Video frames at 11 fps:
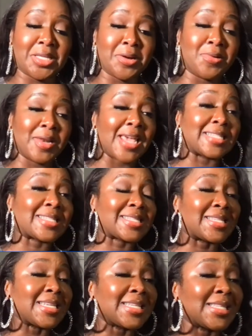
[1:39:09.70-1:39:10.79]
yo they
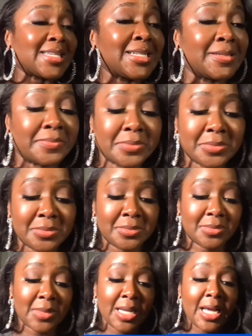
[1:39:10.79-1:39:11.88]
stealing
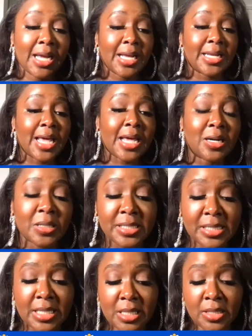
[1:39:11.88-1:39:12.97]
they are
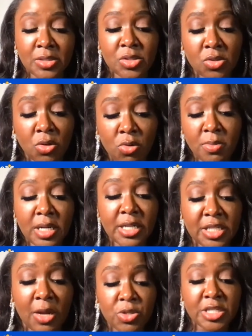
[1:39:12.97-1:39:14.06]
stealing so much
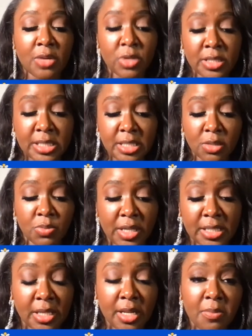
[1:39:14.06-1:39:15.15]
and i wish they wouldn't steal
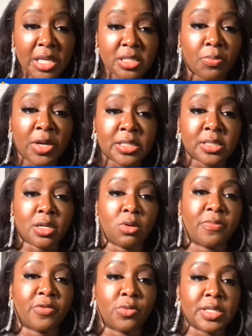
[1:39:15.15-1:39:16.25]
because then it makes the prices go up
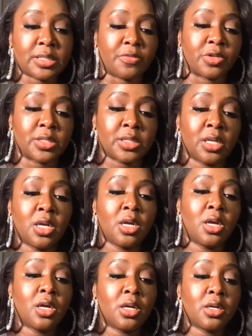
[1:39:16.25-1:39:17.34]
for the rest of us
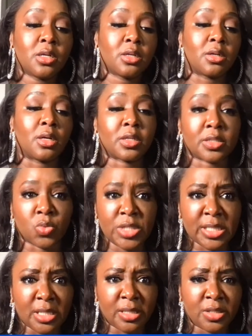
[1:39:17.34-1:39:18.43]
unless we
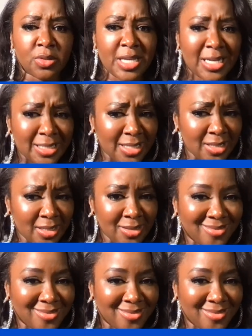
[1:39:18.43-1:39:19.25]
stealing too y'all stealing